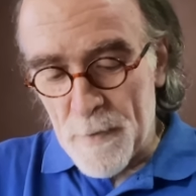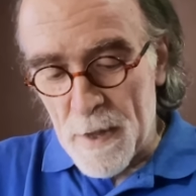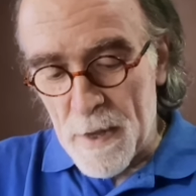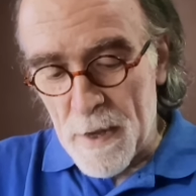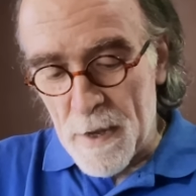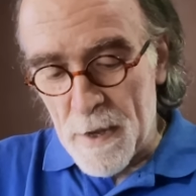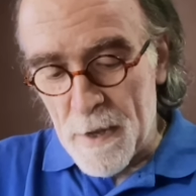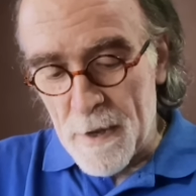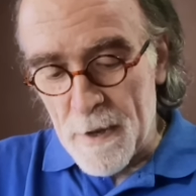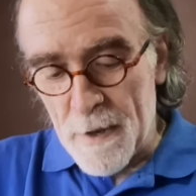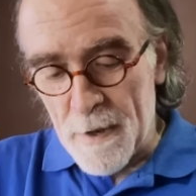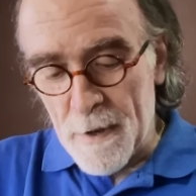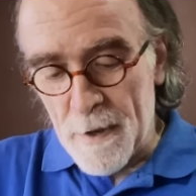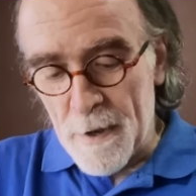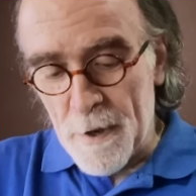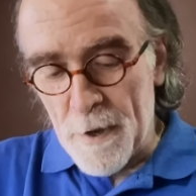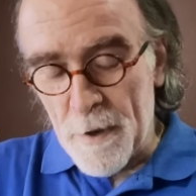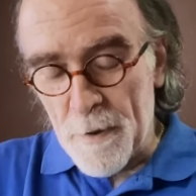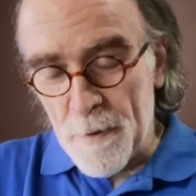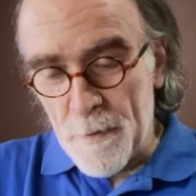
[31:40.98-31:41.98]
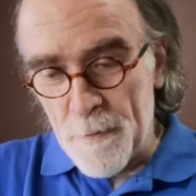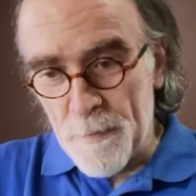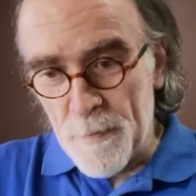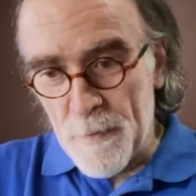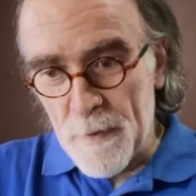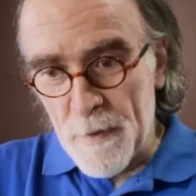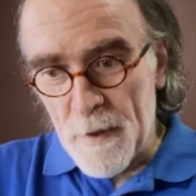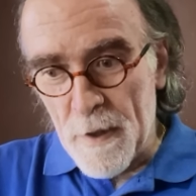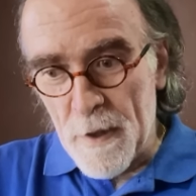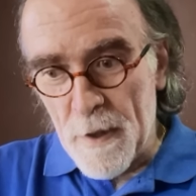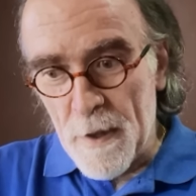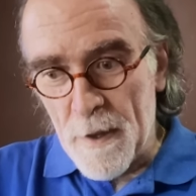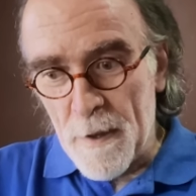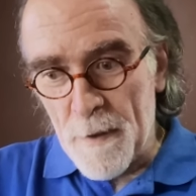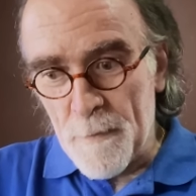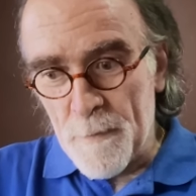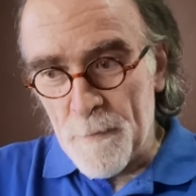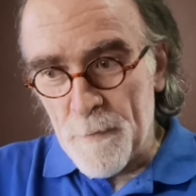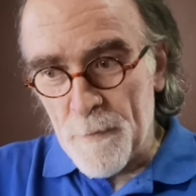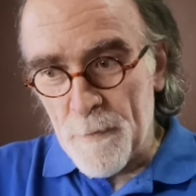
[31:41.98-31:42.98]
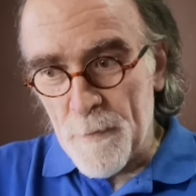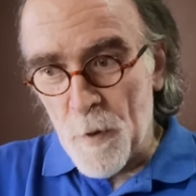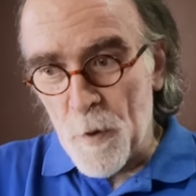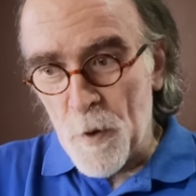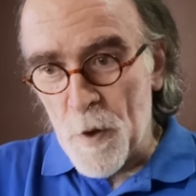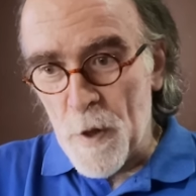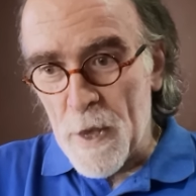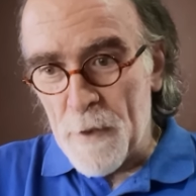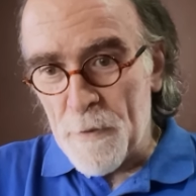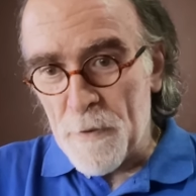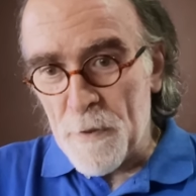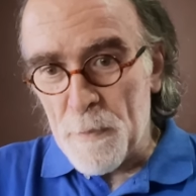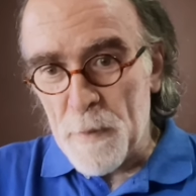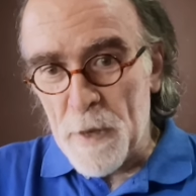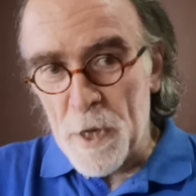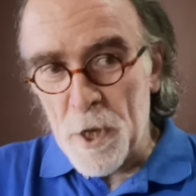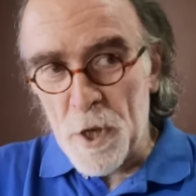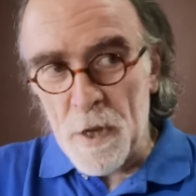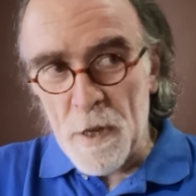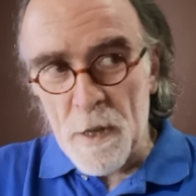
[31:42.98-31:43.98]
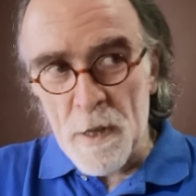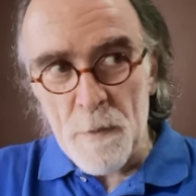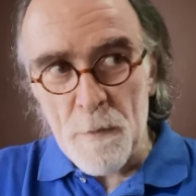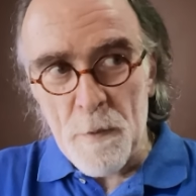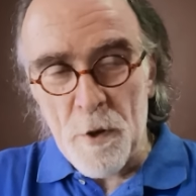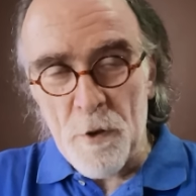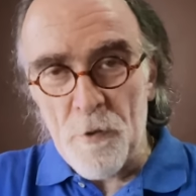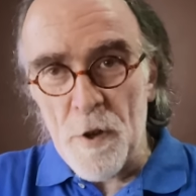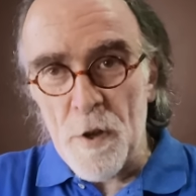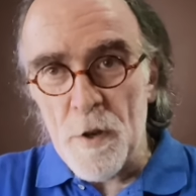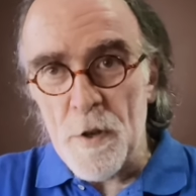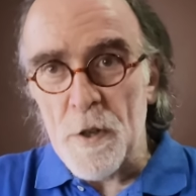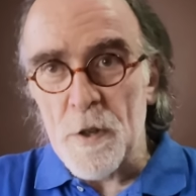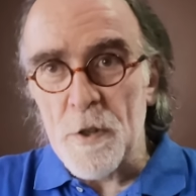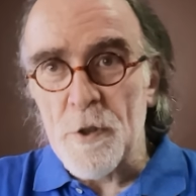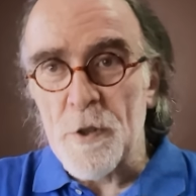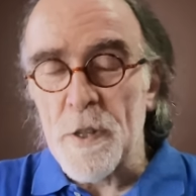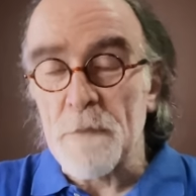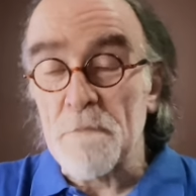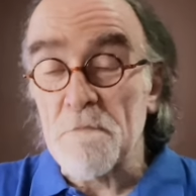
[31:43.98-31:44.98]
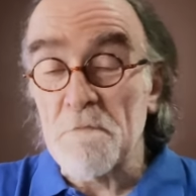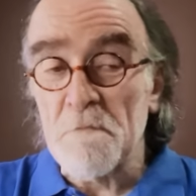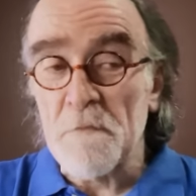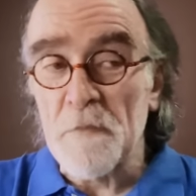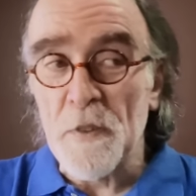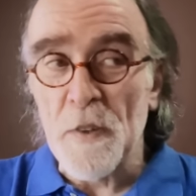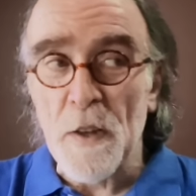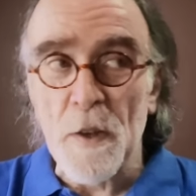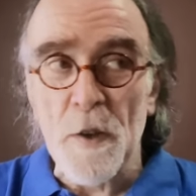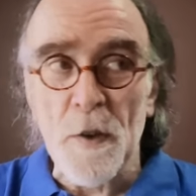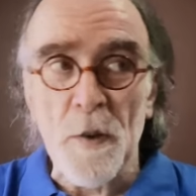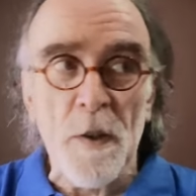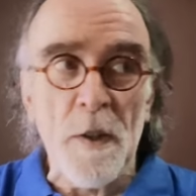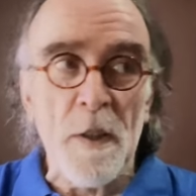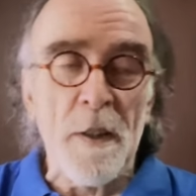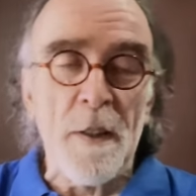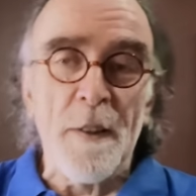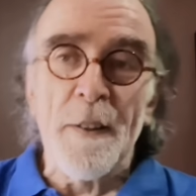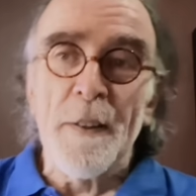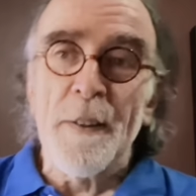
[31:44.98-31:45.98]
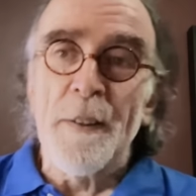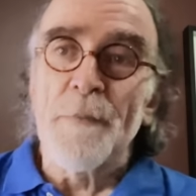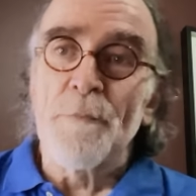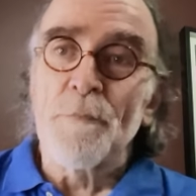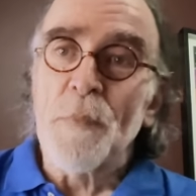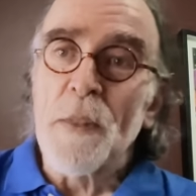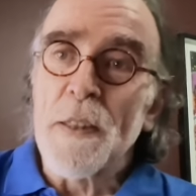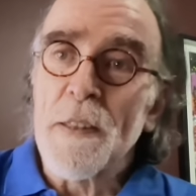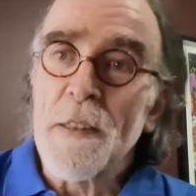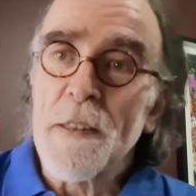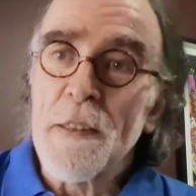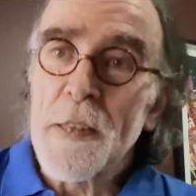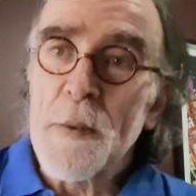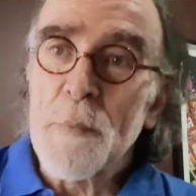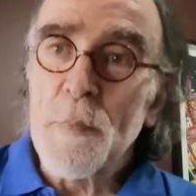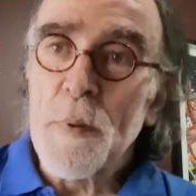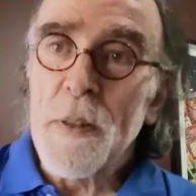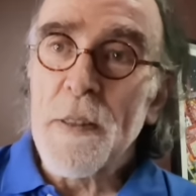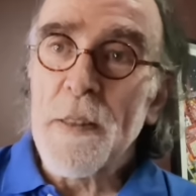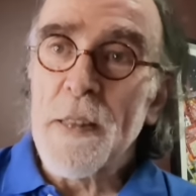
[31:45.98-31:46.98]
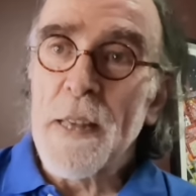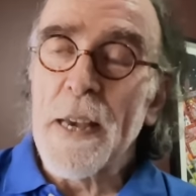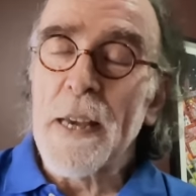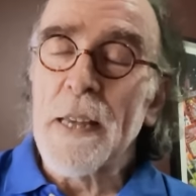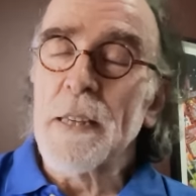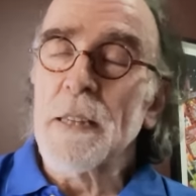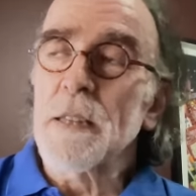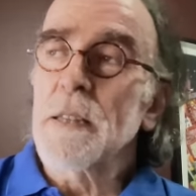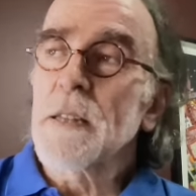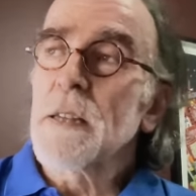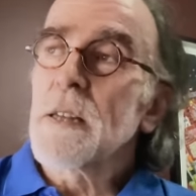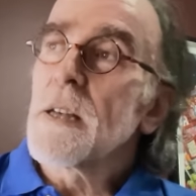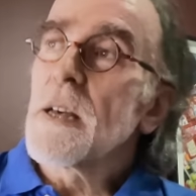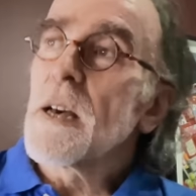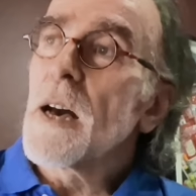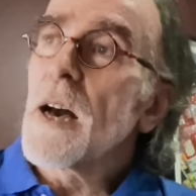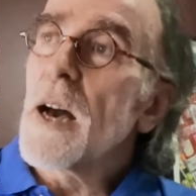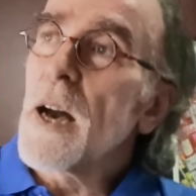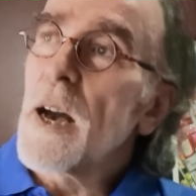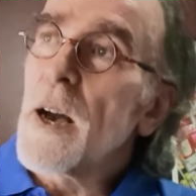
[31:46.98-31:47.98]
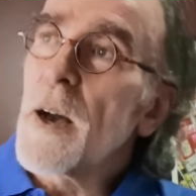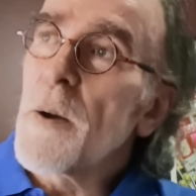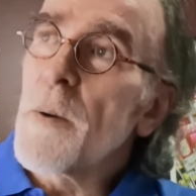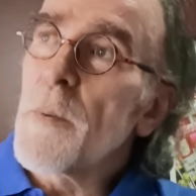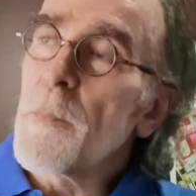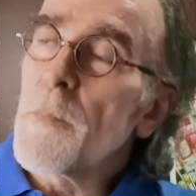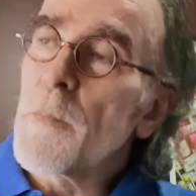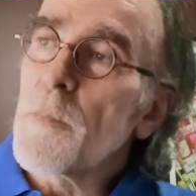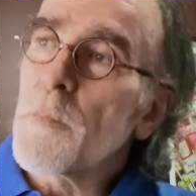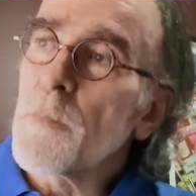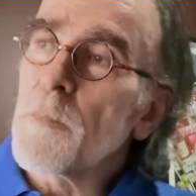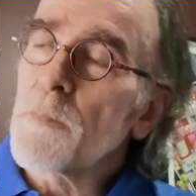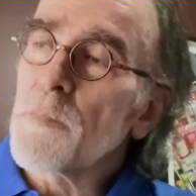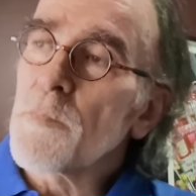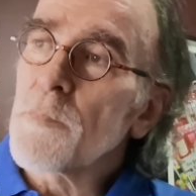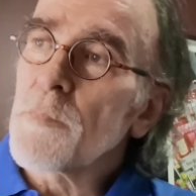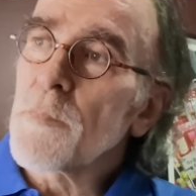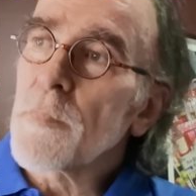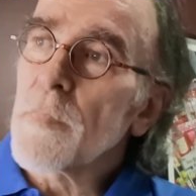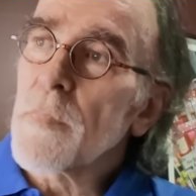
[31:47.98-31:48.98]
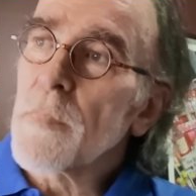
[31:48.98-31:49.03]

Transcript: and you know, um, all you have to mention is the Monroe Doctrine. So it's as simple as that. Um,